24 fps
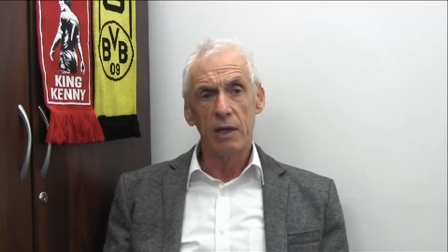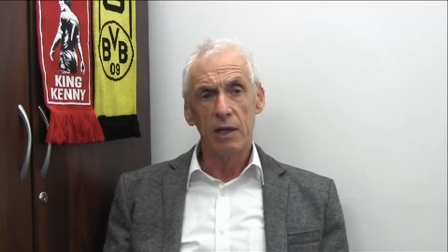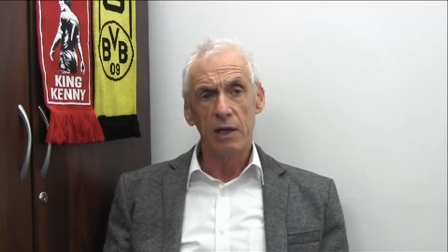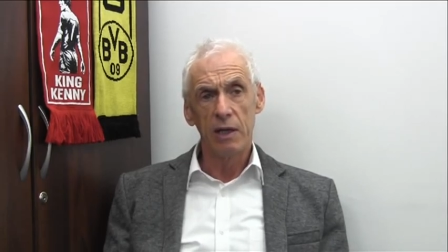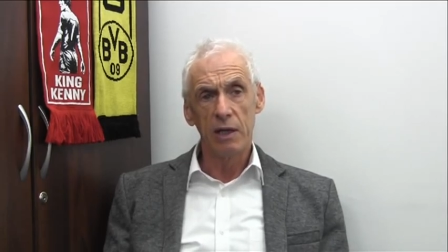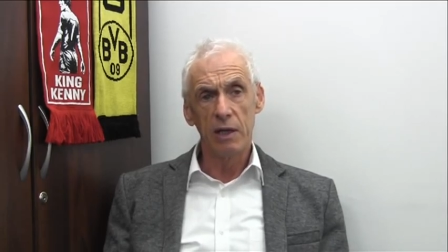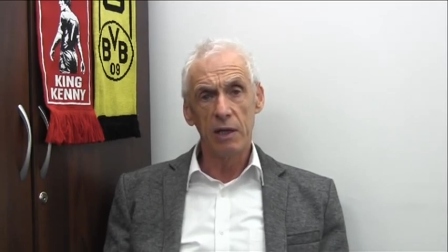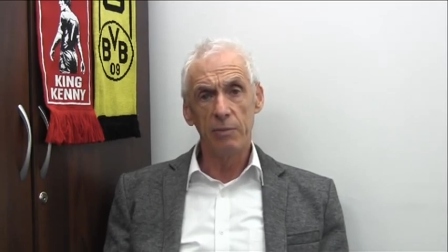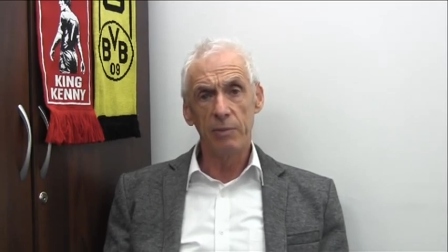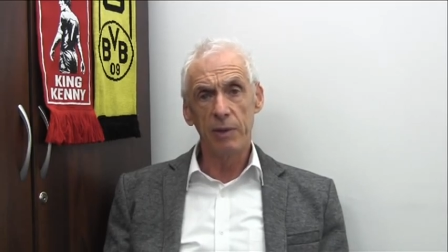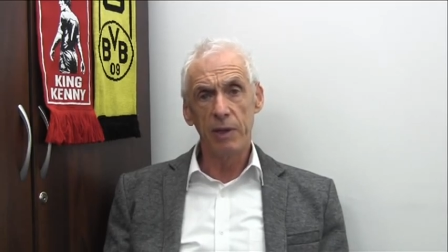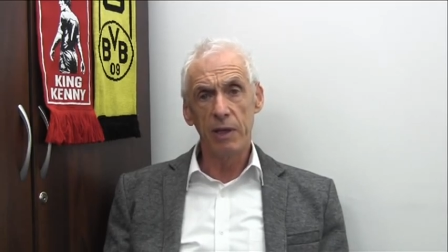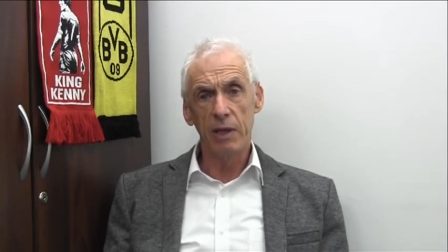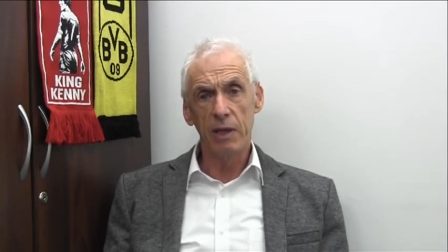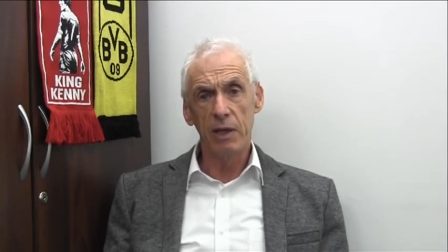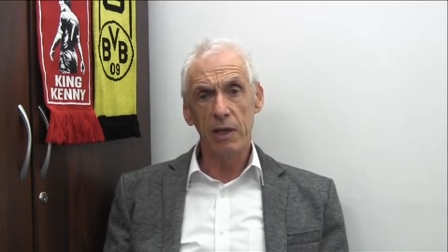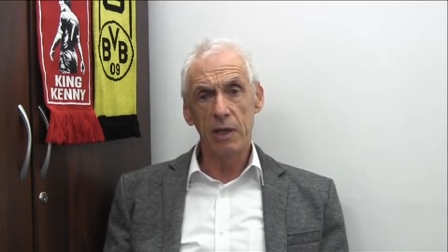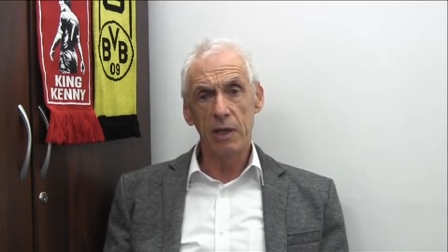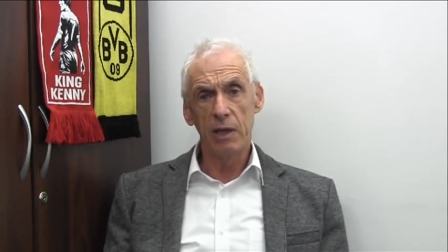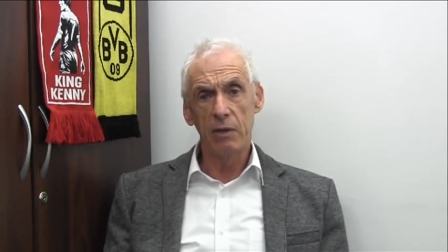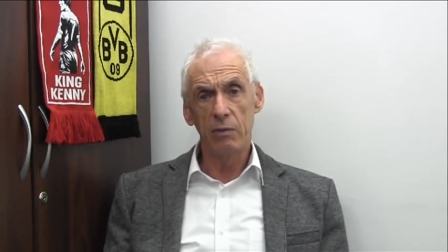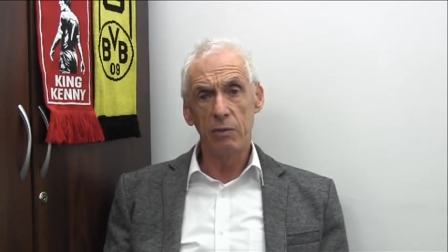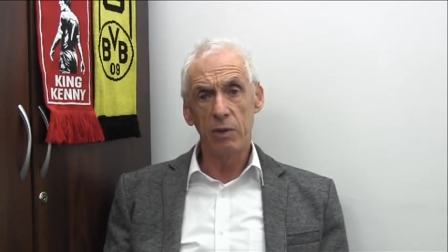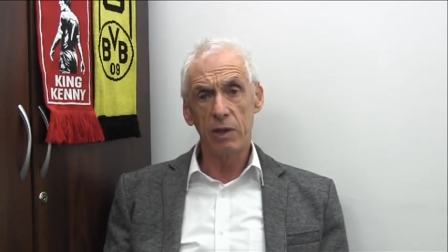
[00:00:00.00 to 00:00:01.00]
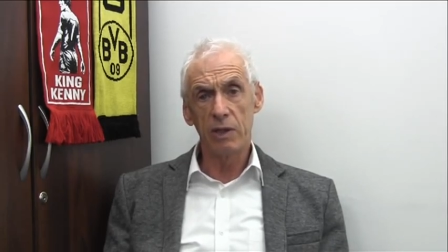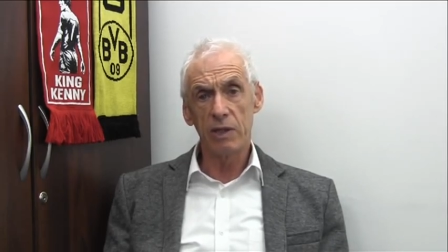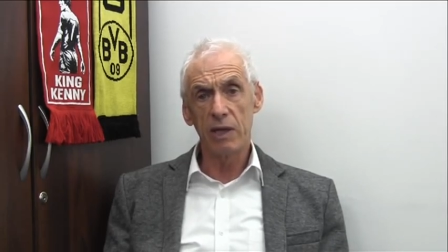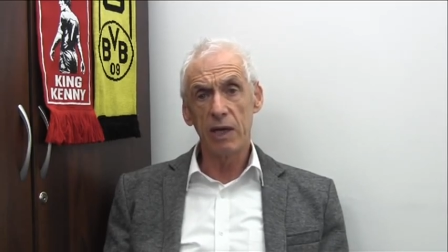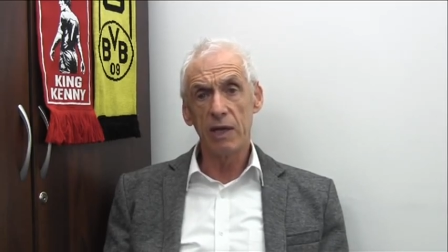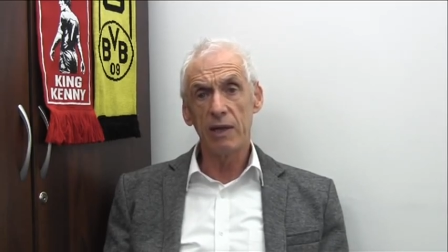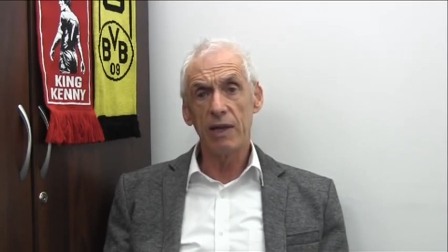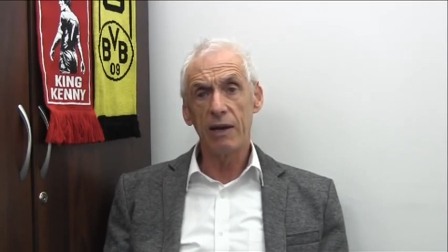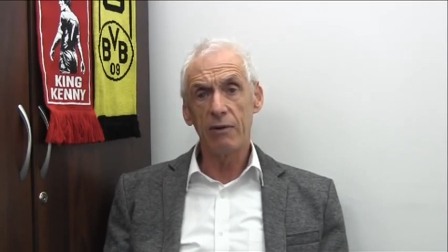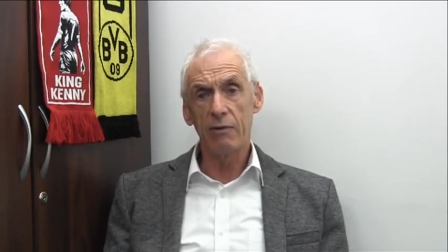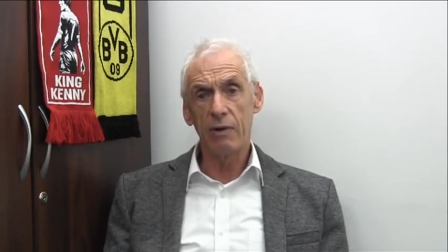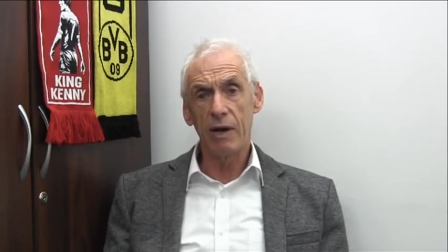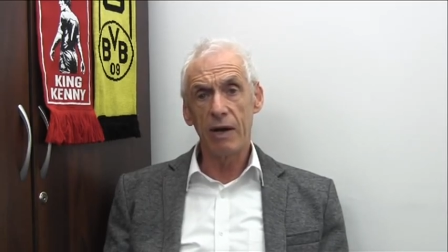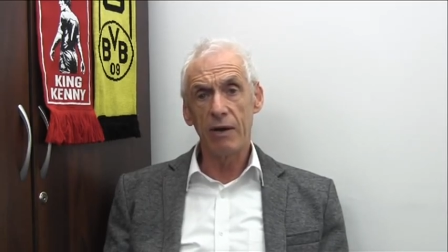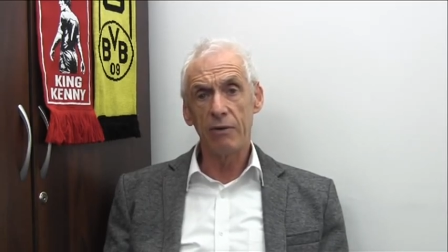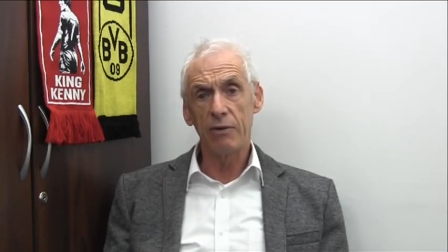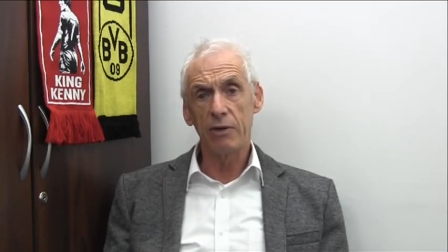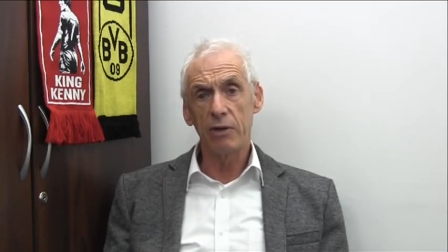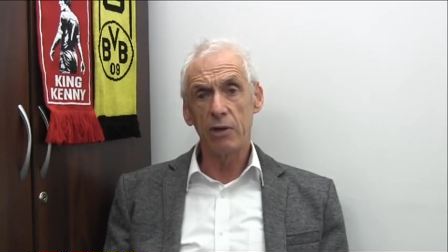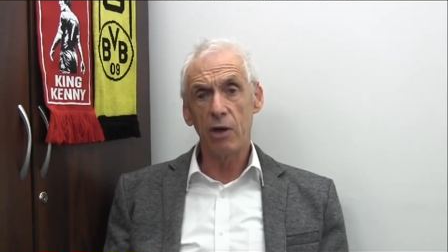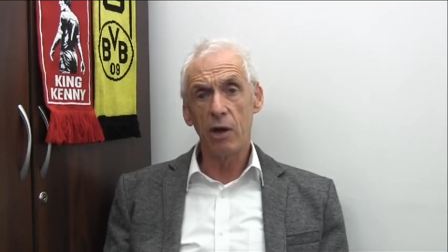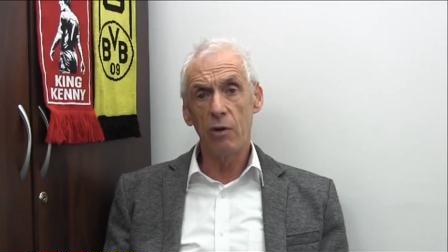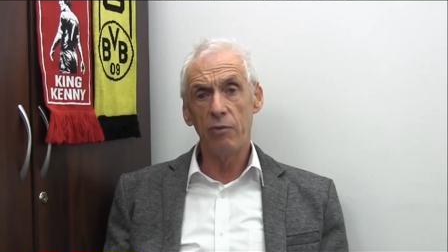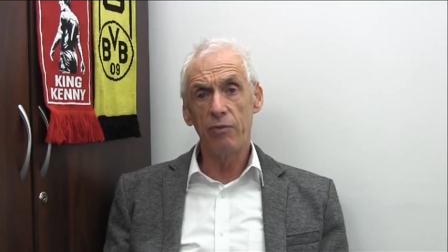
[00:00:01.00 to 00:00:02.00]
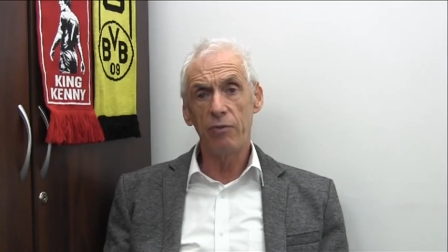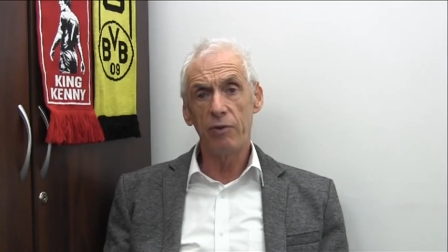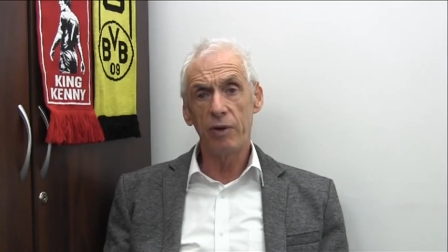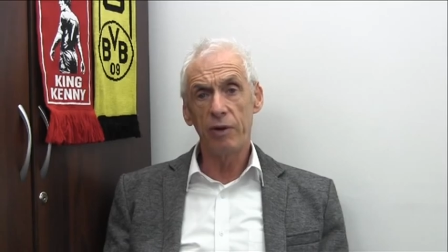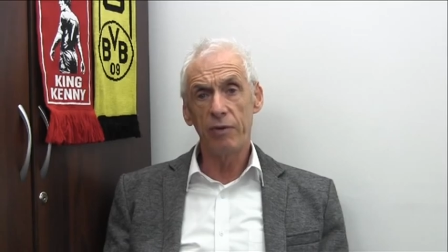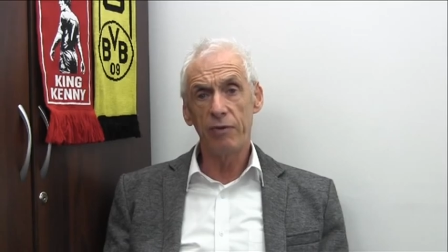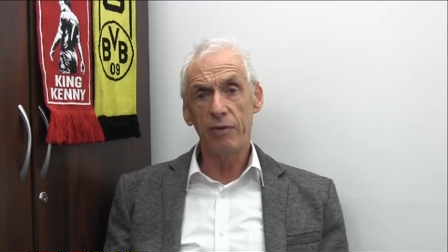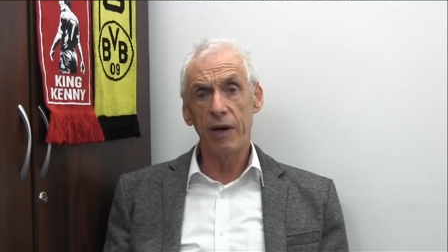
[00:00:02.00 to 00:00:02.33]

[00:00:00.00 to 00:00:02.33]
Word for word: He'll be, uh, we'll turn that round and hopefully